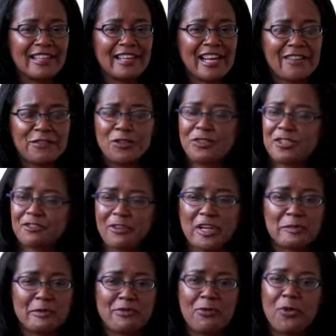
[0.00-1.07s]
I've used the
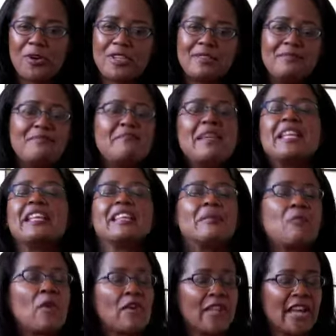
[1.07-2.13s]
phrase before, meeting them
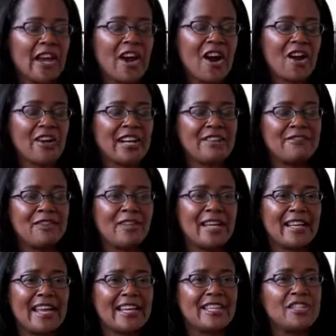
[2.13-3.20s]
where they are, and I feel like
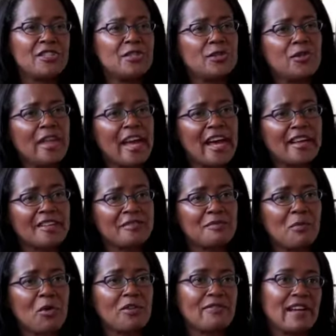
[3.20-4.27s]
I can do that
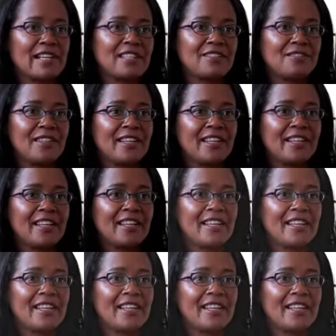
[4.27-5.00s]
more effectively.